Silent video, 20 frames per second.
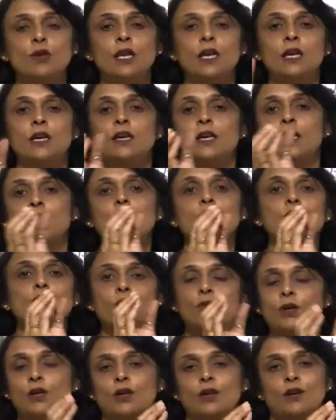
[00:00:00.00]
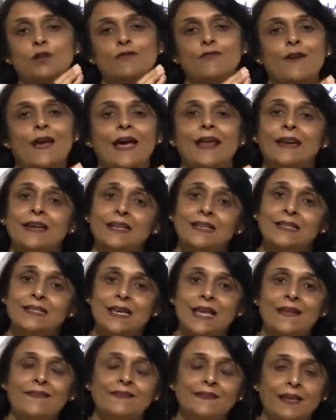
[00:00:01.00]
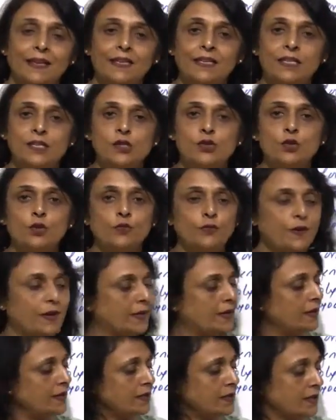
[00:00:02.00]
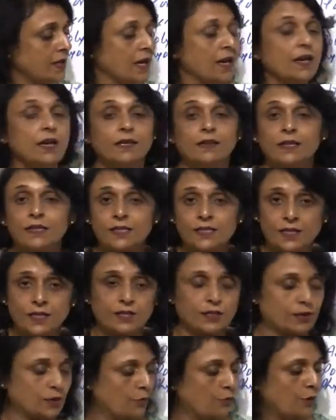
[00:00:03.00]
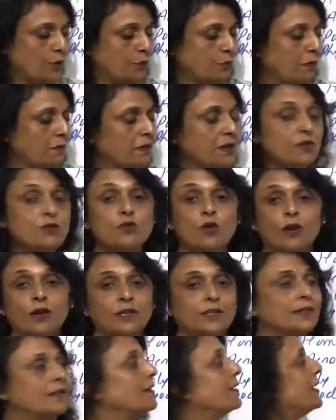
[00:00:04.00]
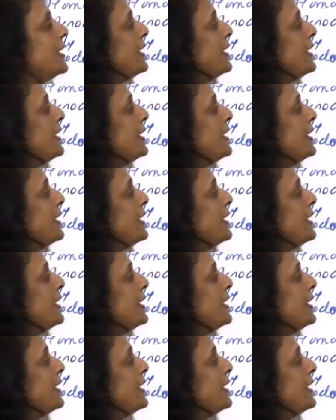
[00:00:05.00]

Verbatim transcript: lead into a little pharynx and then esophagus, the system which we will draw a little